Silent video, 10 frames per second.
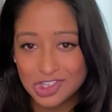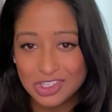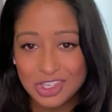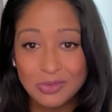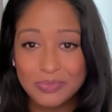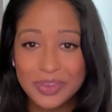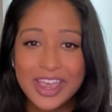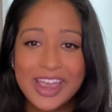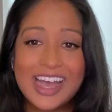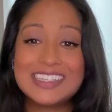So,
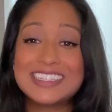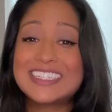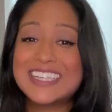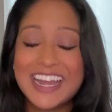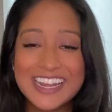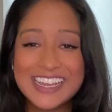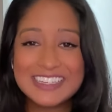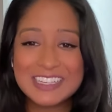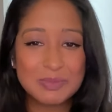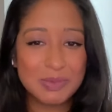as exciting as
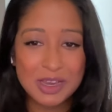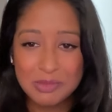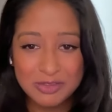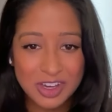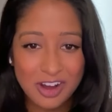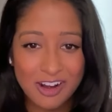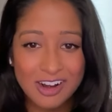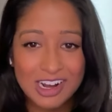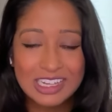these big moves are,